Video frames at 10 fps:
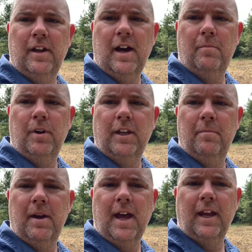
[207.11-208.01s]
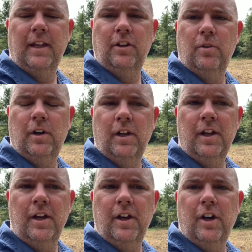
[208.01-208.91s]
I'll bring you back and do a
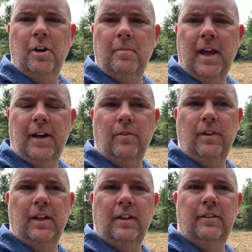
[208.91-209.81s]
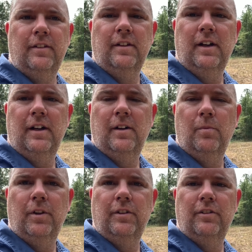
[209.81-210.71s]
update on this
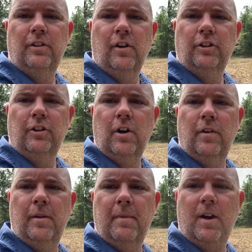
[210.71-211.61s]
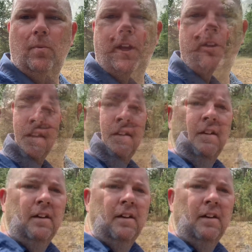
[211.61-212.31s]
once it starts growing in about a week or 2.